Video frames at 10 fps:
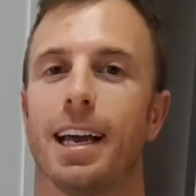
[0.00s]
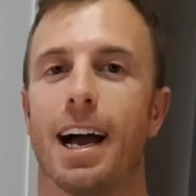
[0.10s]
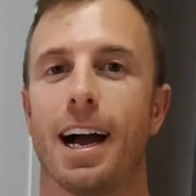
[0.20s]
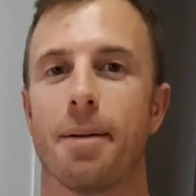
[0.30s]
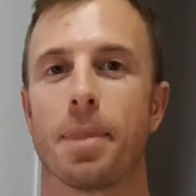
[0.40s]

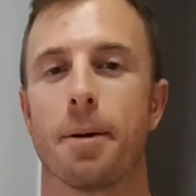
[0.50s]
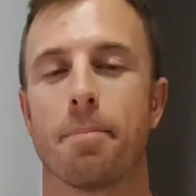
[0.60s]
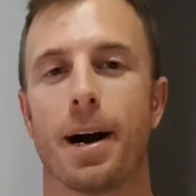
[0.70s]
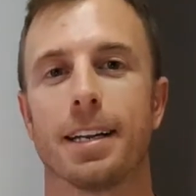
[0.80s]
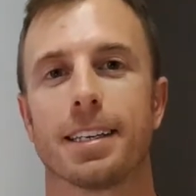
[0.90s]

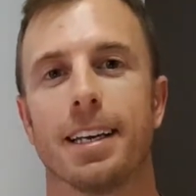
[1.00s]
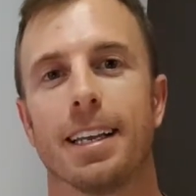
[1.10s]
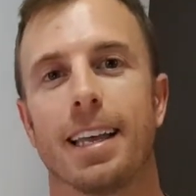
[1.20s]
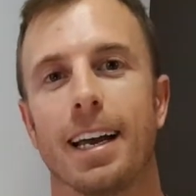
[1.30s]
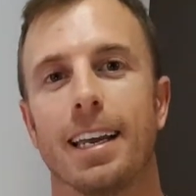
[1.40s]
but
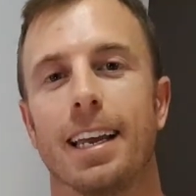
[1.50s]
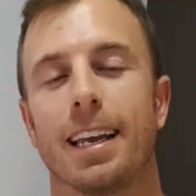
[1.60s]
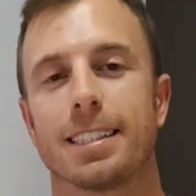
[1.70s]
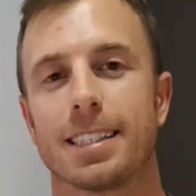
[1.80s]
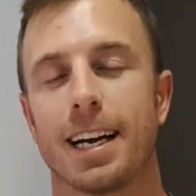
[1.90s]
they
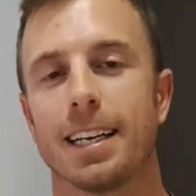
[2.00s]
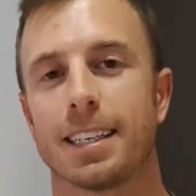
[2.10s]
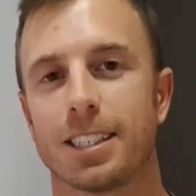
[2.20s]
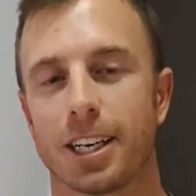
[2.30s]
start